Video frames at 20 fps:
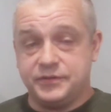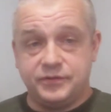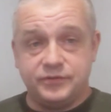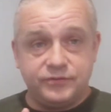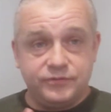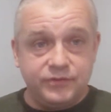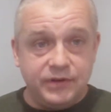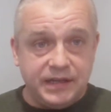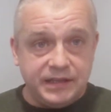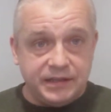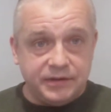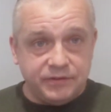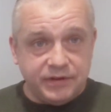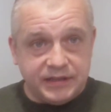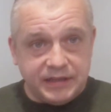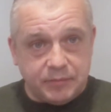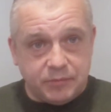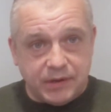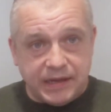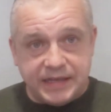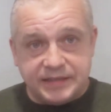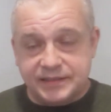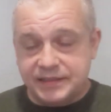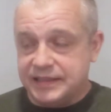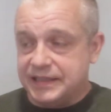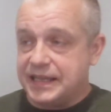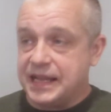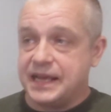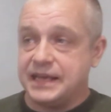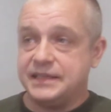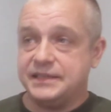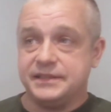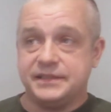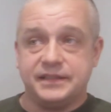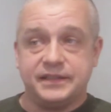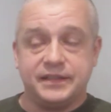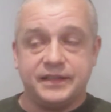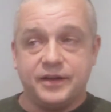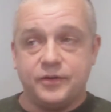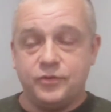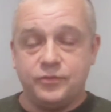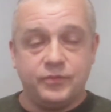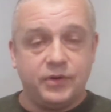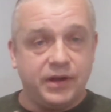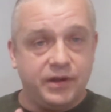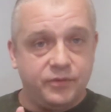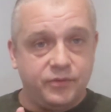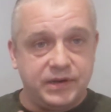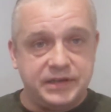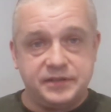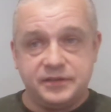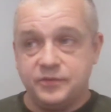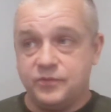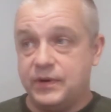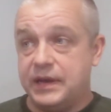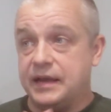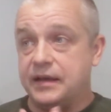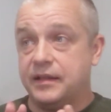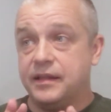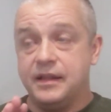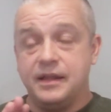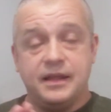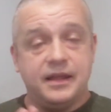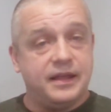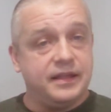They're really, really pleasant, nice, and I wish them well.